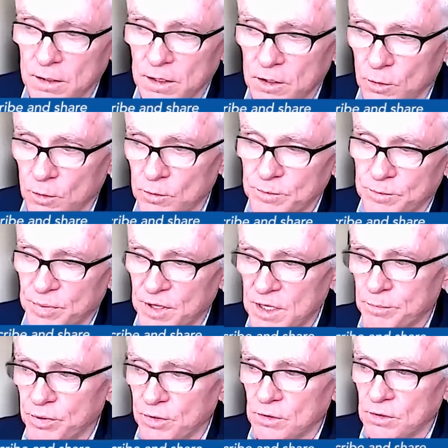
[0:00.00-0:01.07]
you know,
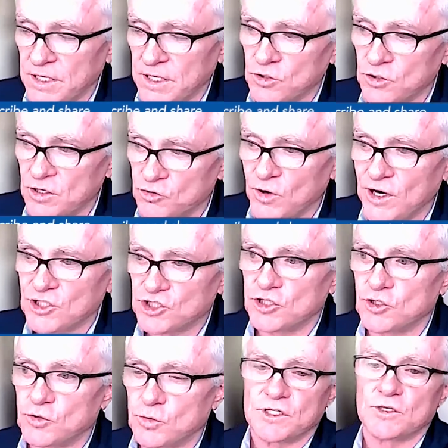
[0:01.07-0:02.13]
people in, entrenched
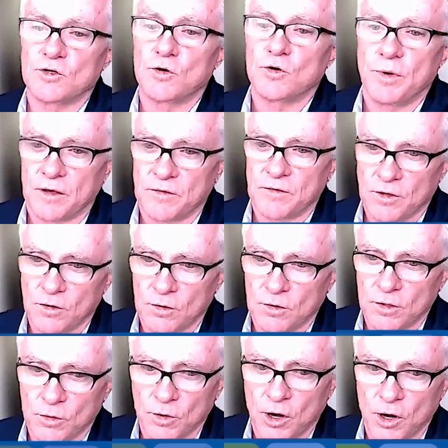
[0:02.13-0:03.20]
interests in Quebec that are,
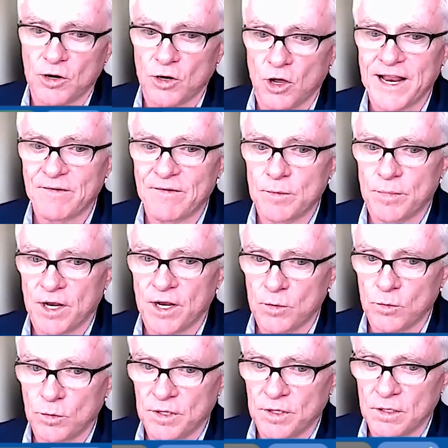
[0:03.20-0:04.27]
you know, not not everybody
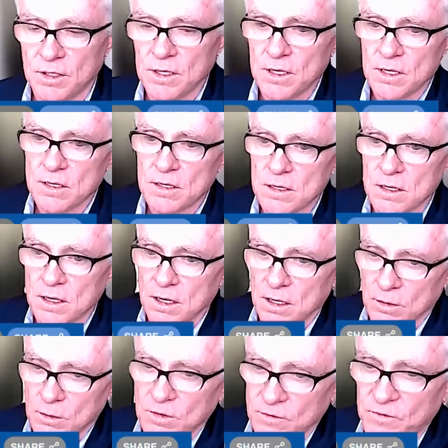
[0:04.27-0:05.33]
will be
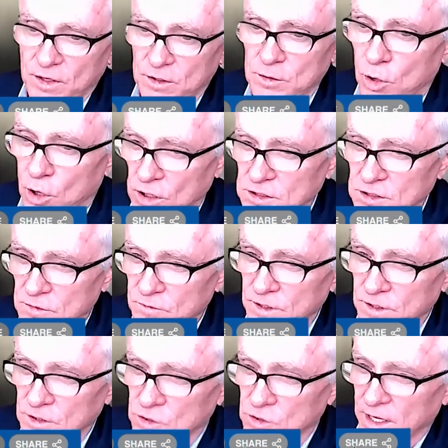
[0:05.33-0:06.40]
uh, affected
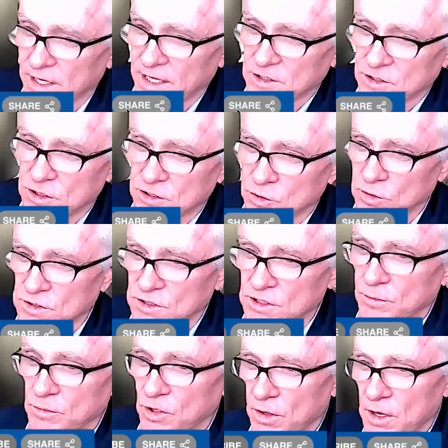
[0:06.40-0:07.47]
positively. So that gets to sort of
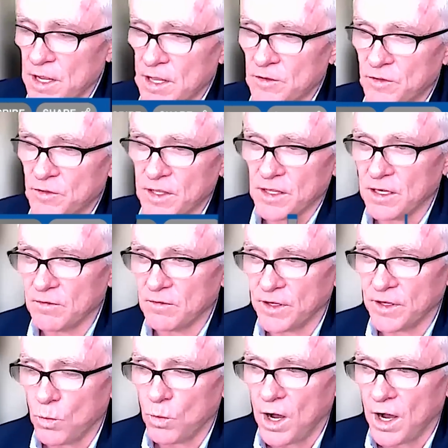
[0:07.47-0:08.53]
some of your thinking of
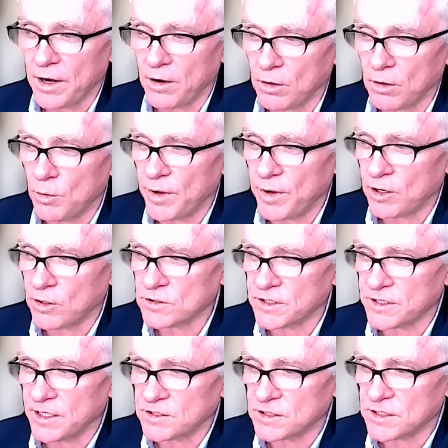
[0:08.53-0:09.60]
like, why are Quebecers
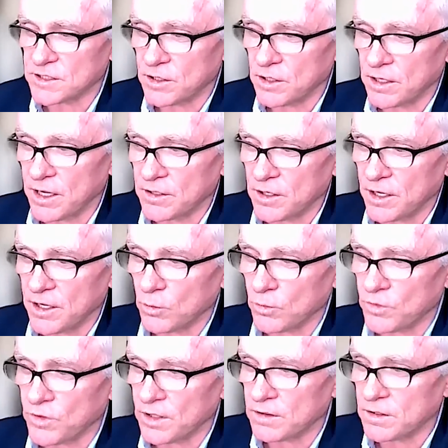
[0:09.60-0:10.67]
against us? I, I, I
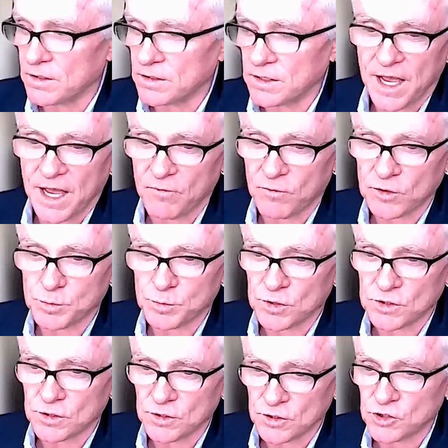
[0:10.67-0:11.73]
don't think that the average
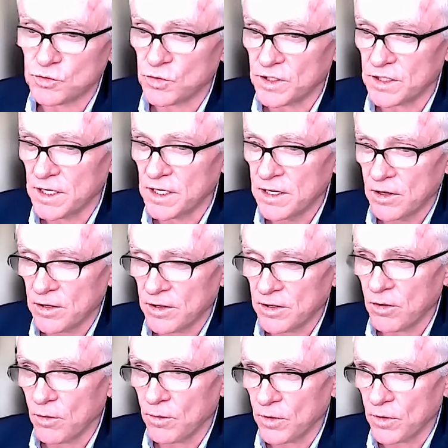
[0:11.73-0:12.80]
person on the street,
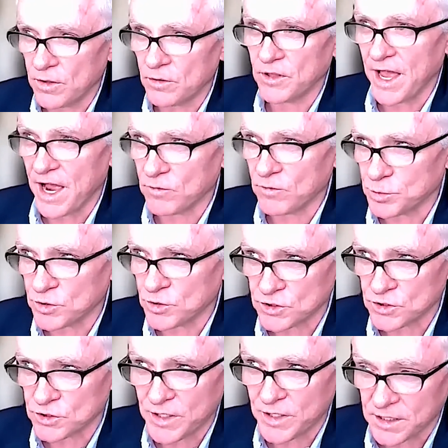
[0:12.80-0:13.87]
the average person on
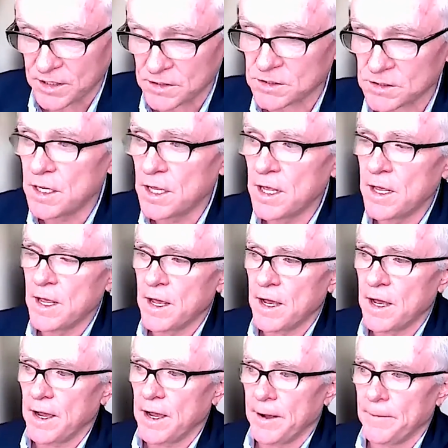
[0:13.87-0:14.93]
the street is.
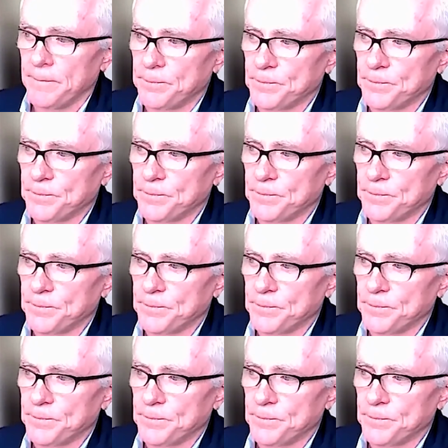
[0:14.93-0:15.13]
Um,